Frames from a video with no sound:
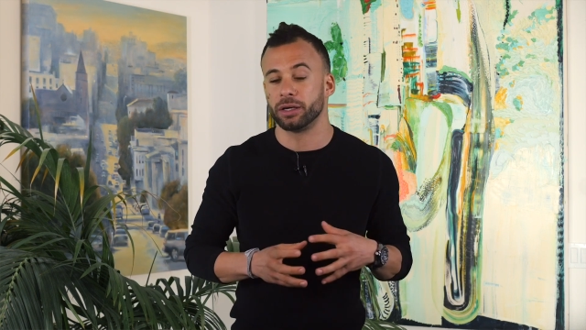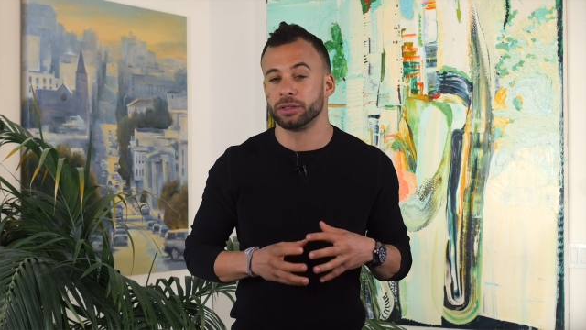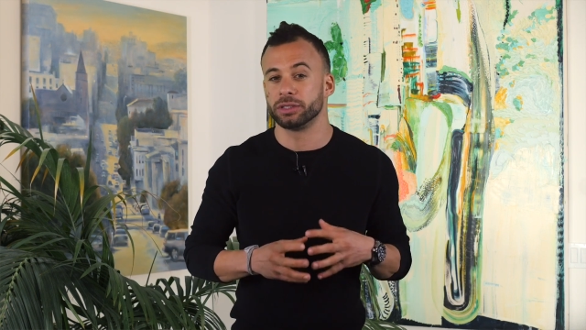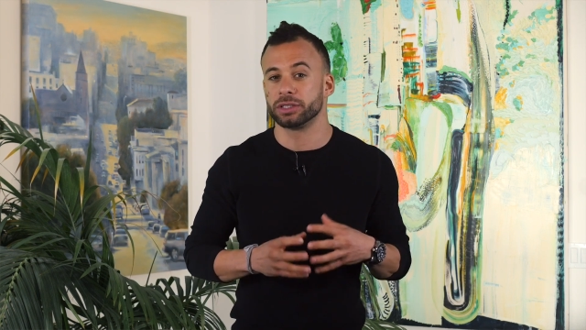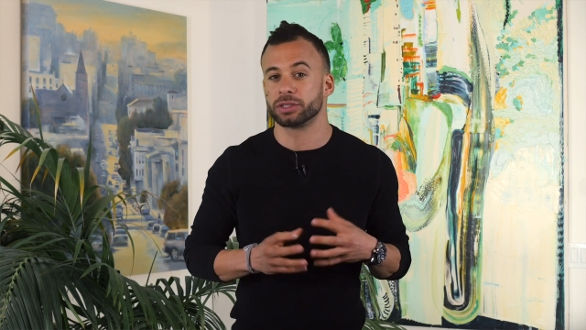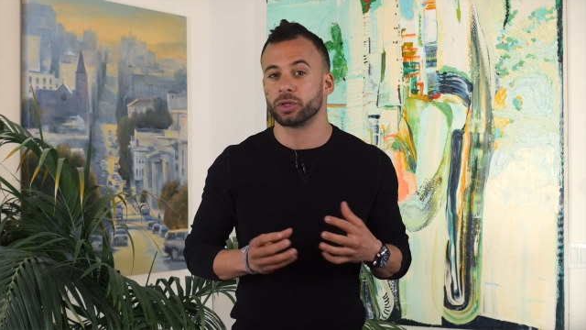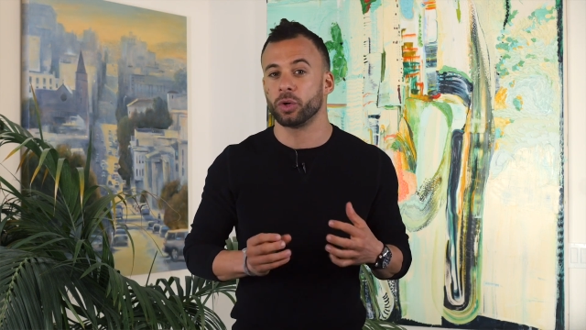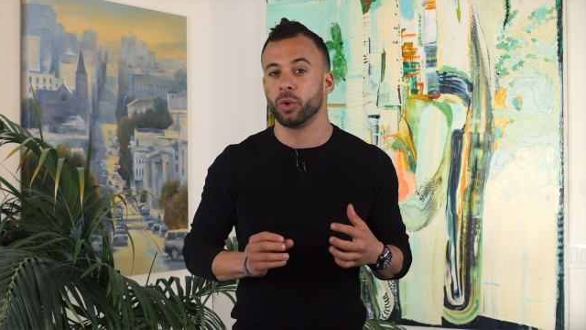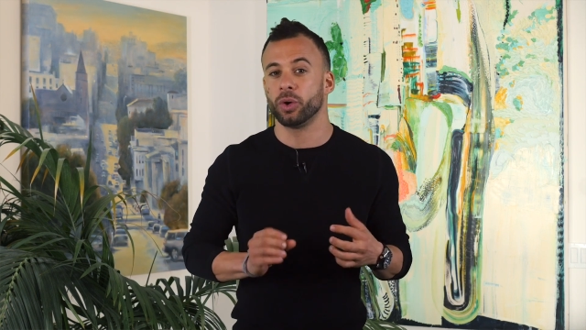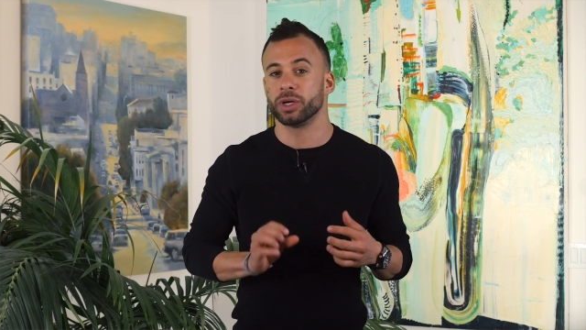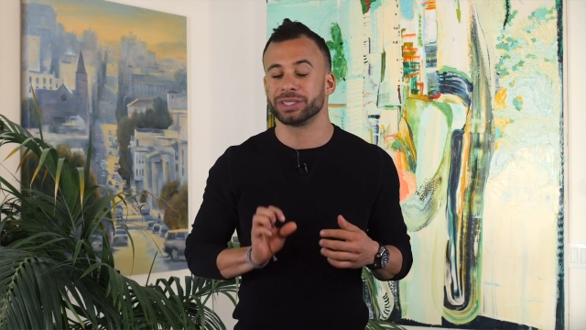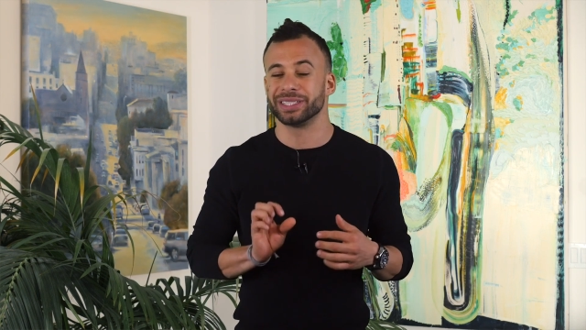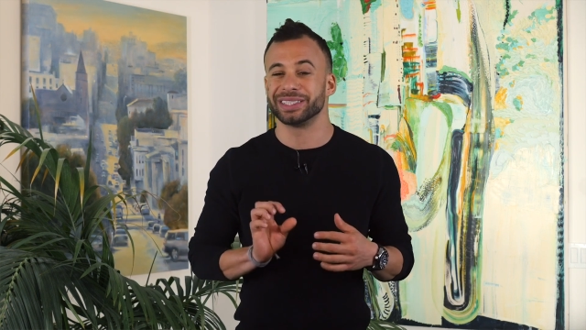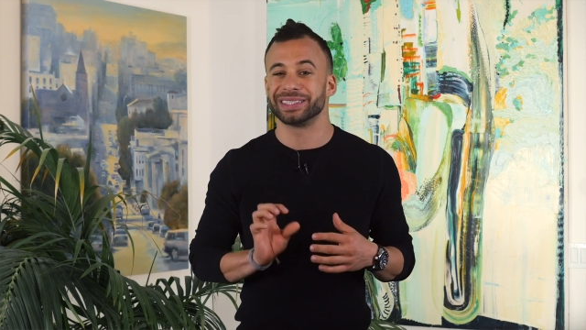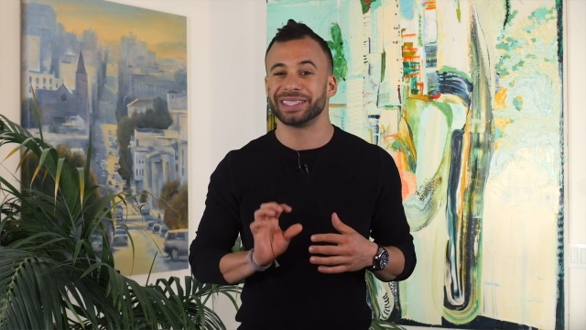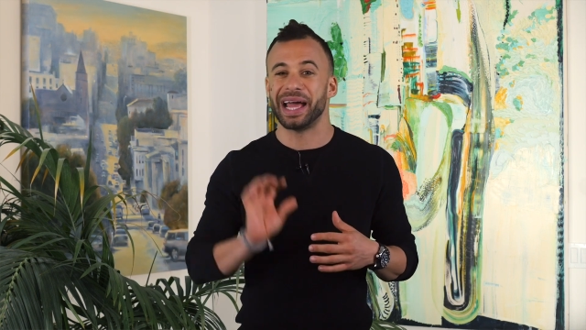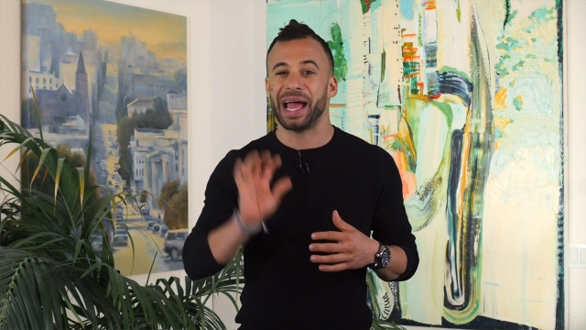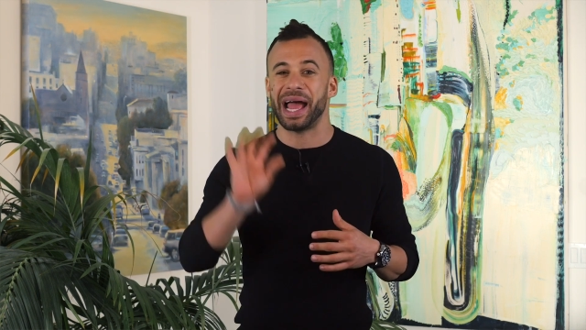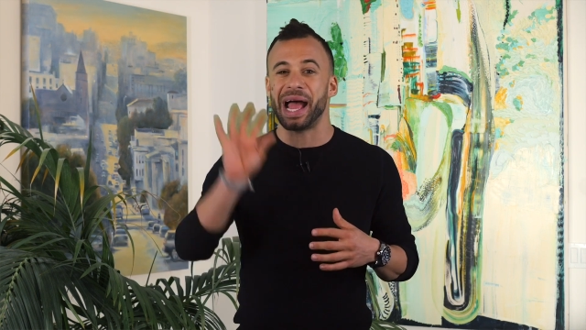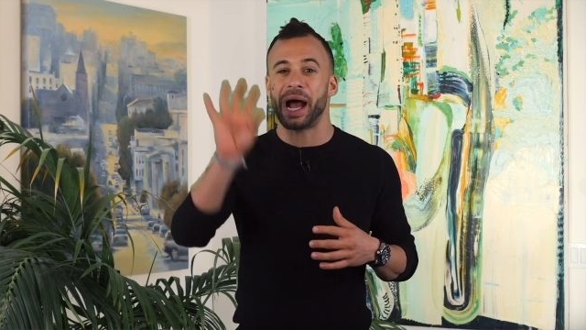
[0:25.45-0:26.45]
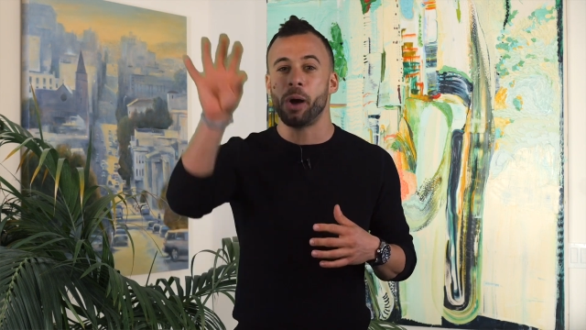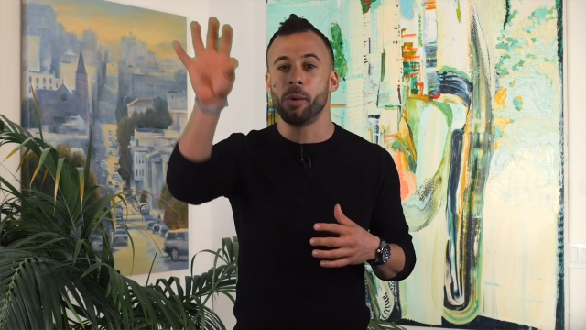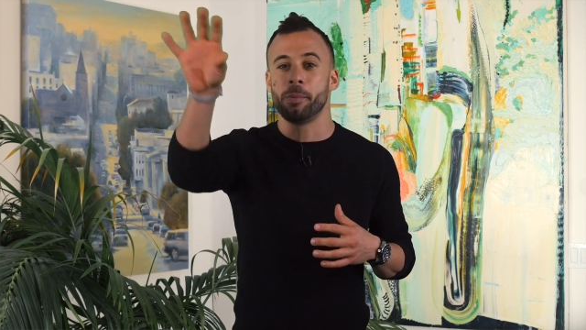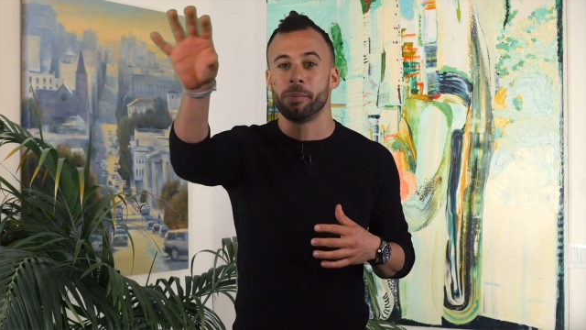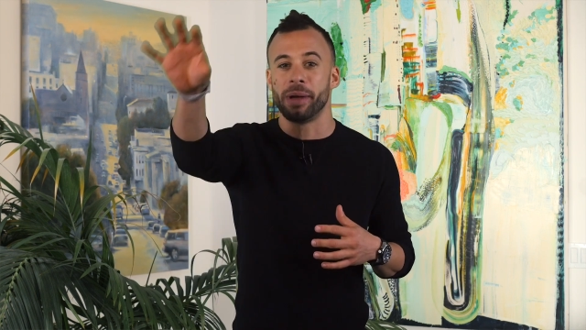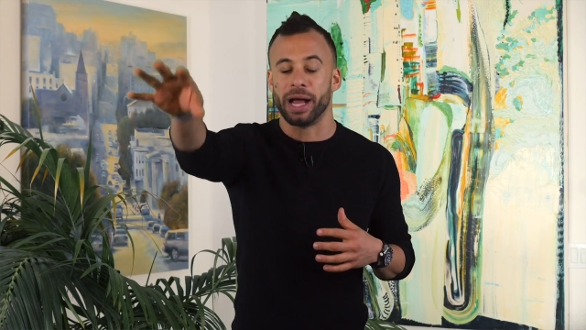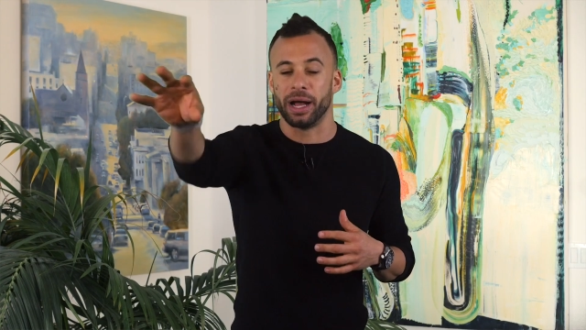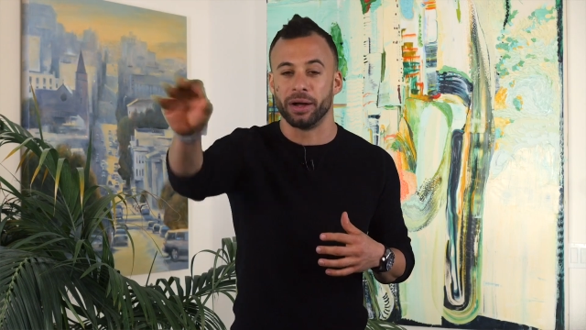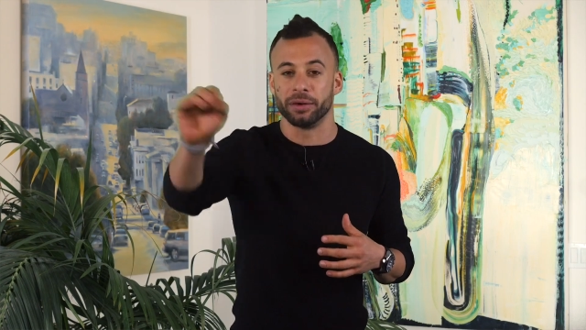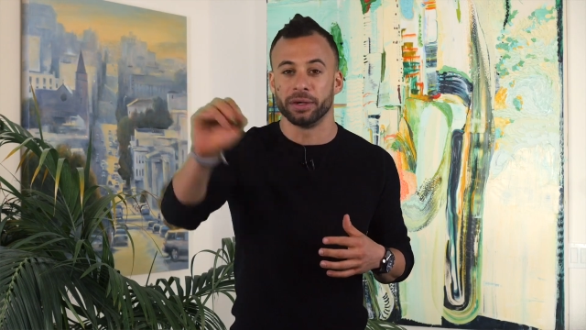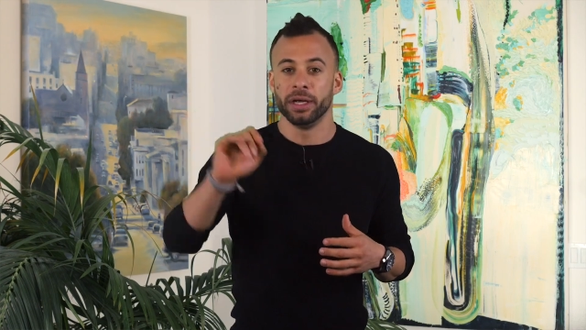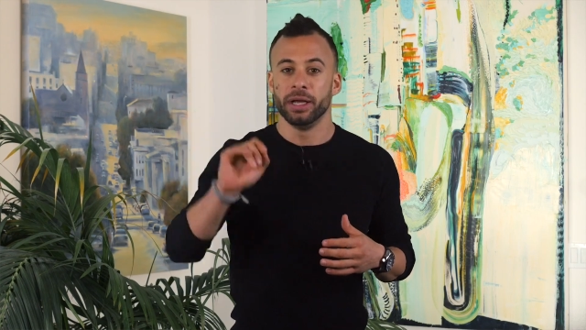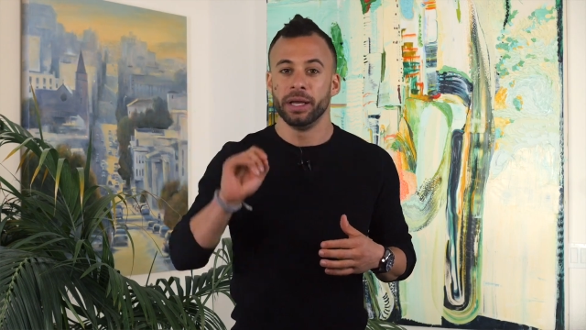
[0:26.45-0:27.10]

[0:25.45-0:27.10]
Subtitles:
in this course is outbound,